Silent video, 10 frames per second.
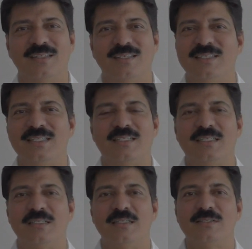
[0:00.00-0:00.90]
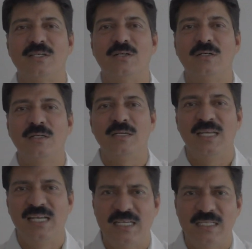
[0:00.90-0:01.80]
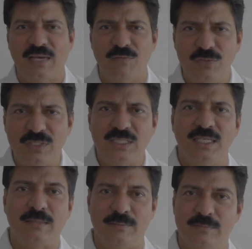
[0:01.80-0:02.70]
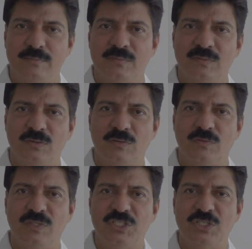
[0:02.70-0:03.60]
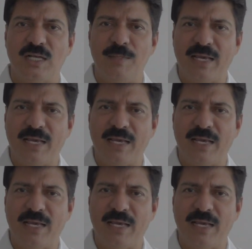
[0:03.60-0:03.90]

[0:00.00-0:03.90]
Isn't it? So, Everything which you come